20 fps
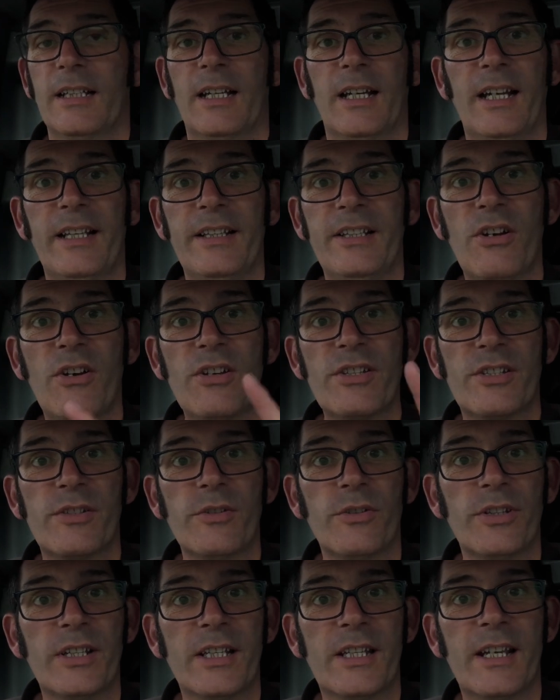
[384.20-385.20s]
And the icing
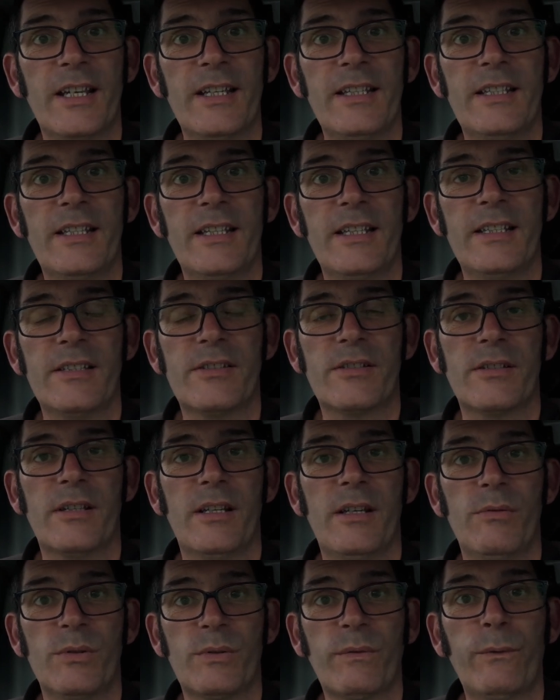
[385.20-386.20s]
on the cake is
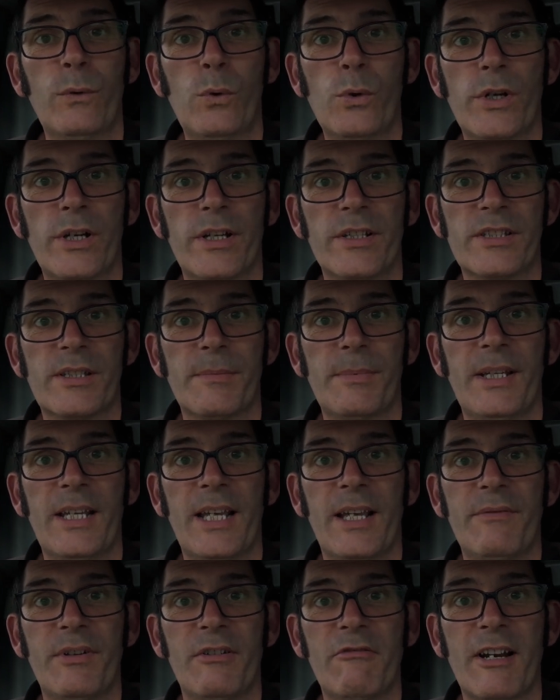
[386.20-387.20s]
it was forecast to be
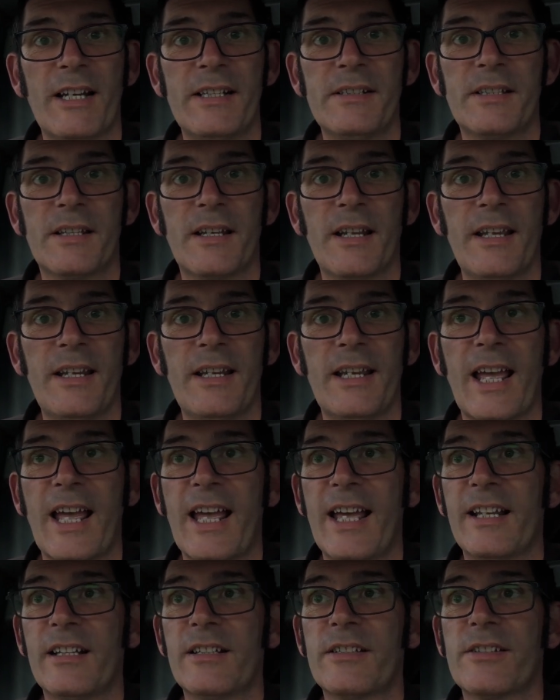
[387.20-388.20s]
heavy rain today,
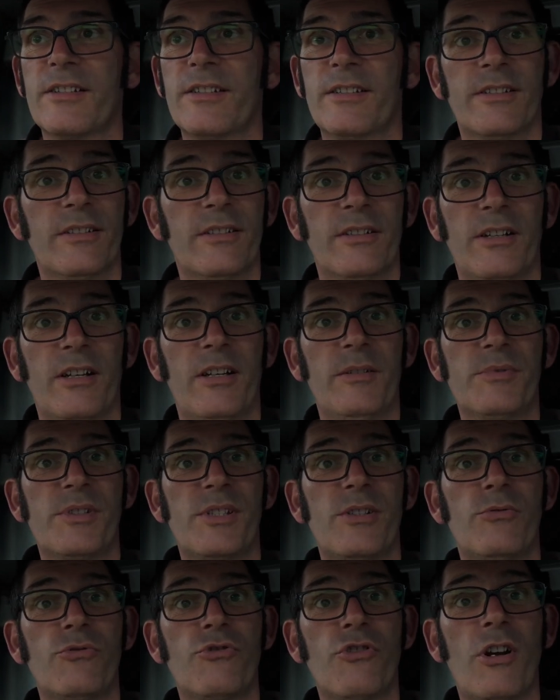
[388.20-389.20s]
and I'm
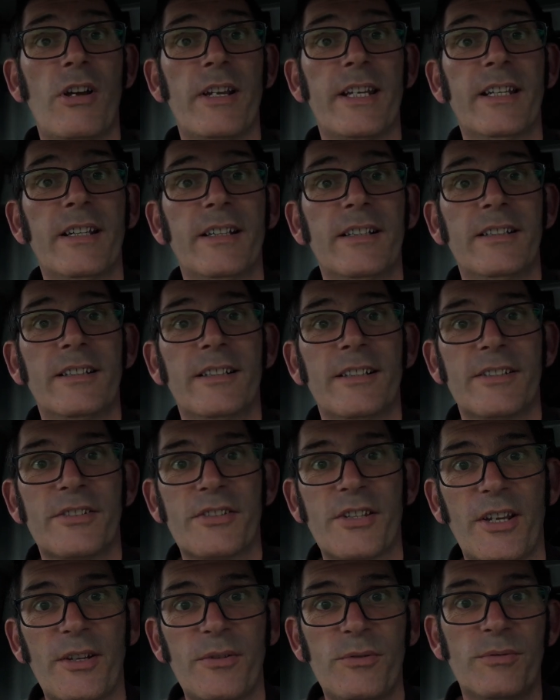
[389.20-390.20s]
still dry.
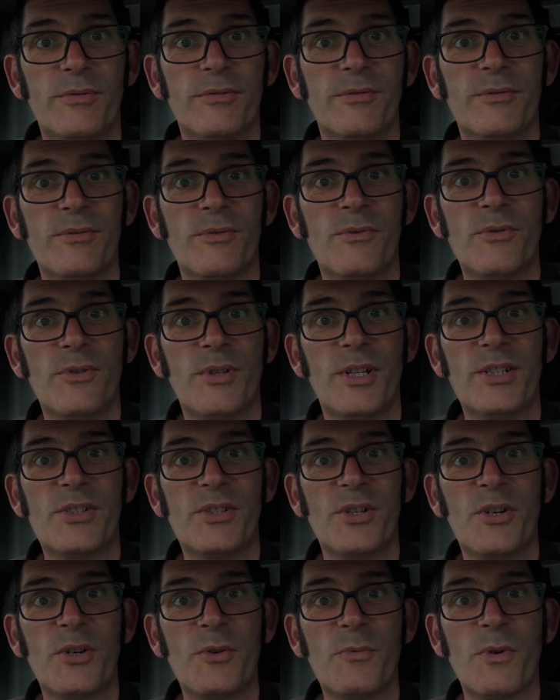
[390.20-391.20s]
So
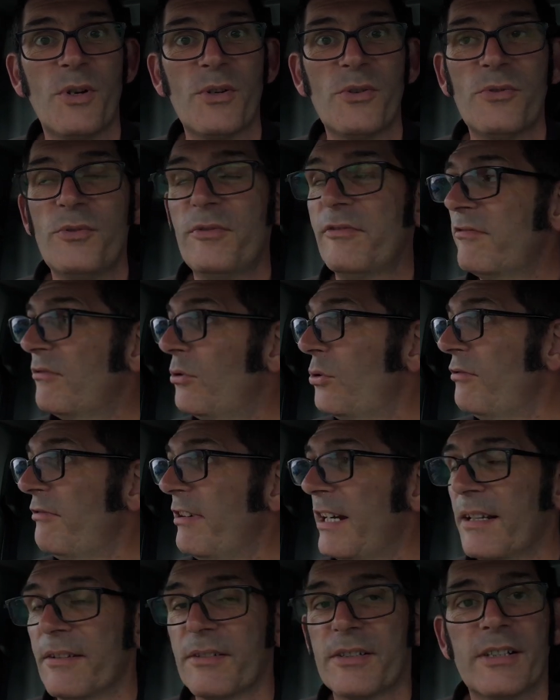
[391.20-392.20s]
it's a good one all
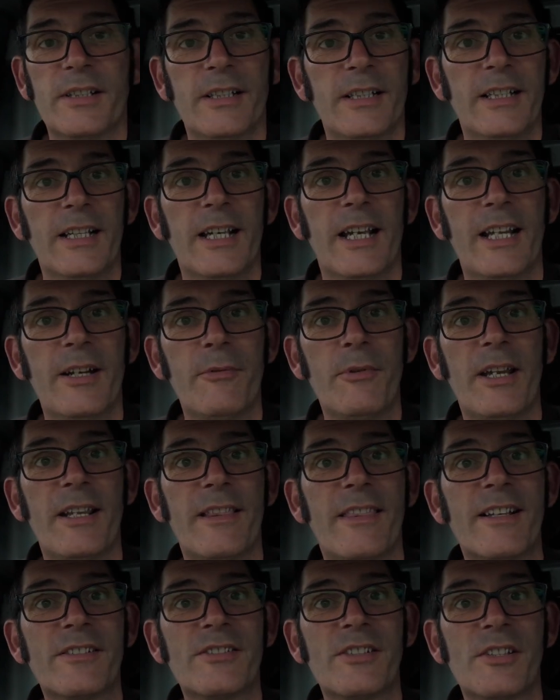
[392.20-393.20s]
round. Anyway,
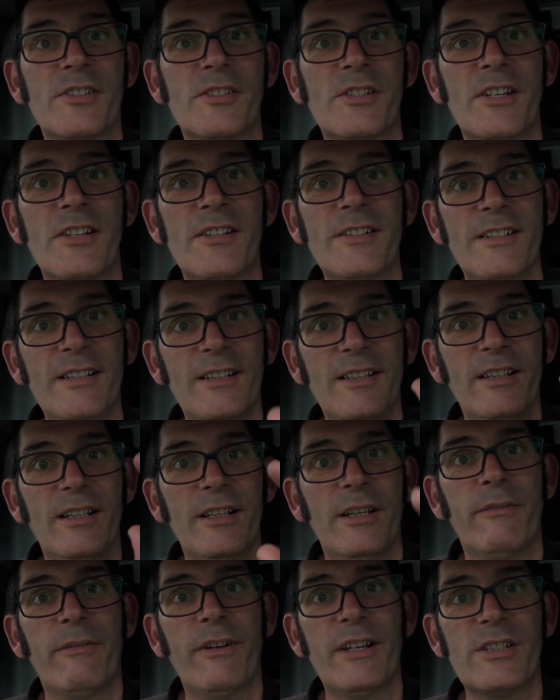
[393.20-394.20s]
that's us done.
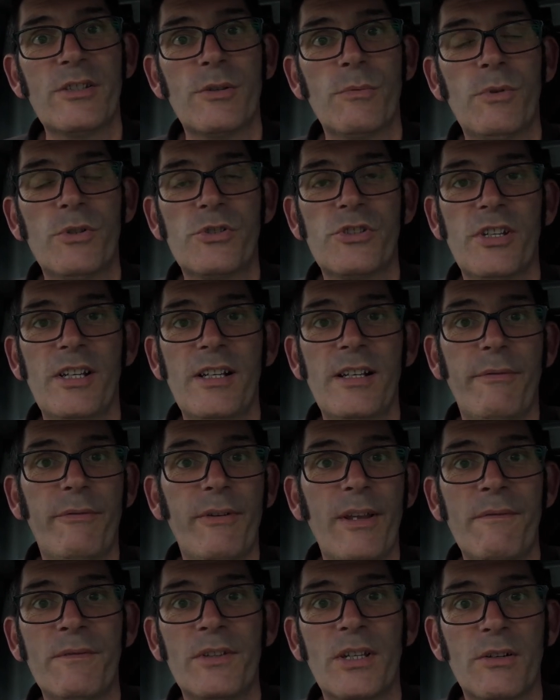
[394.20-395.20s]
Thanks for watching. If
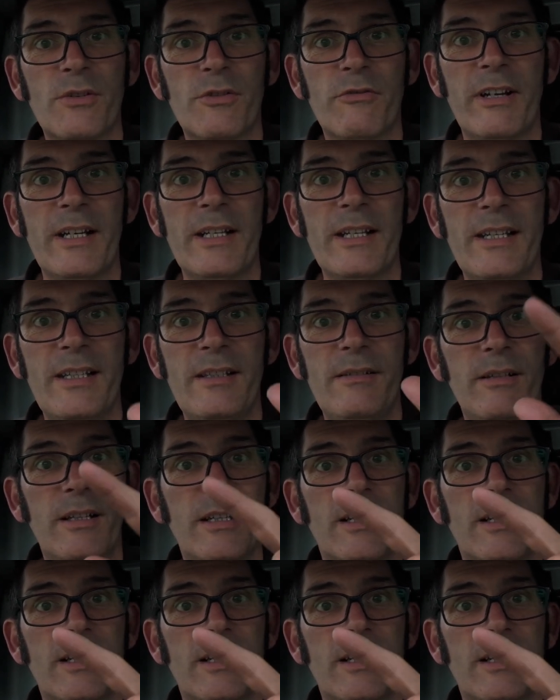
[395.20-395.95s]
you haven't done already,